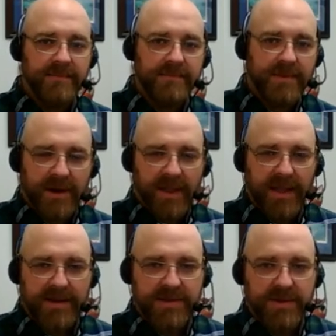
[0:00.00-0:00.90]
been
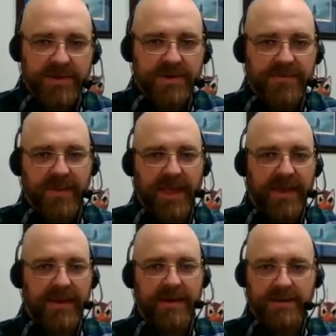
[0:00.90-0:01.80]
relying on surgery for
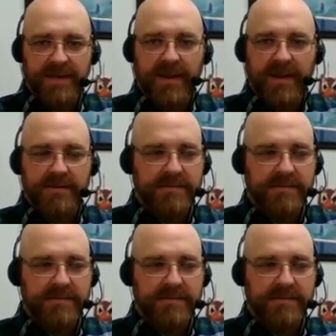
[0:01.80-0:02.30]
that in our town.